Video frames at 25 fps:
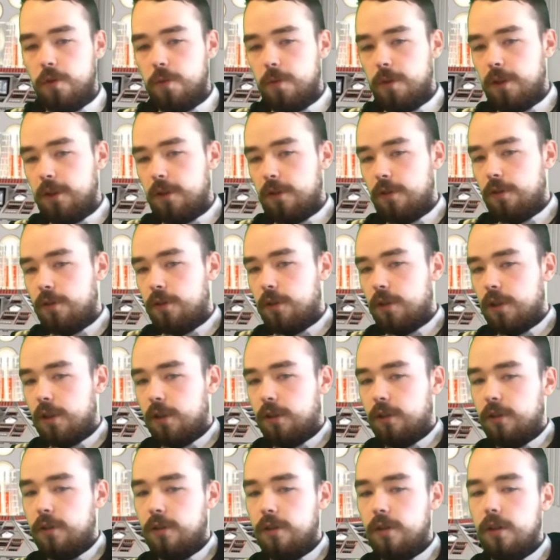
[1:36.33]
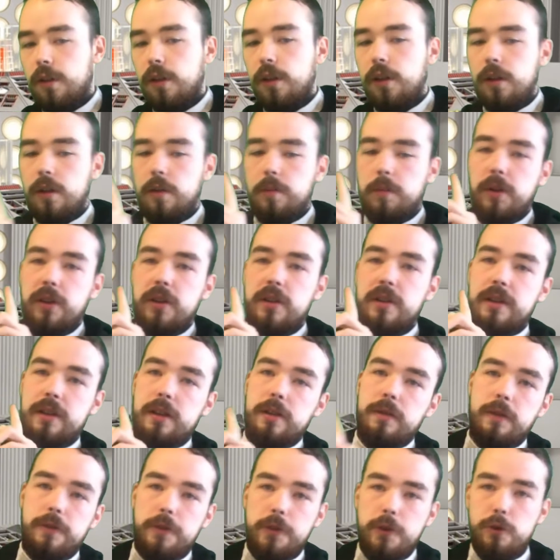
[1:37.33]
Whittaker's doctor,
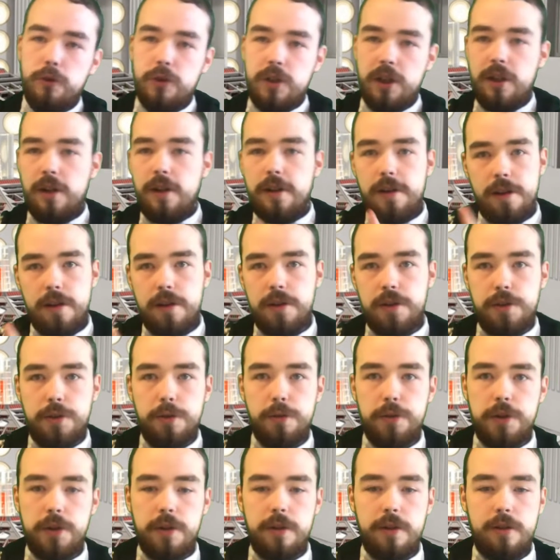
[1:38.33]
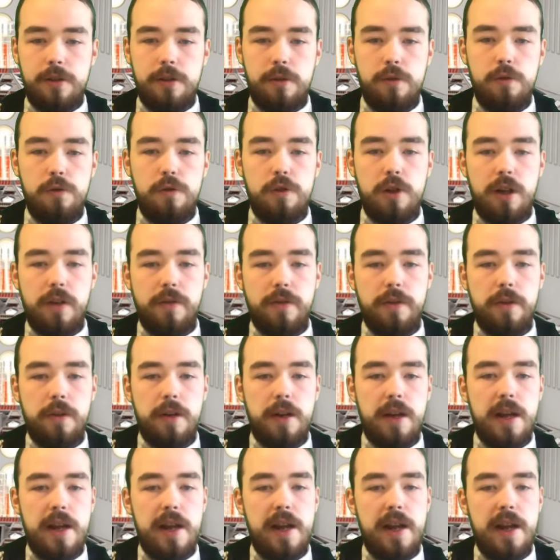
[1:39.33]
basically with no TARDIS, no sonic screwdriver,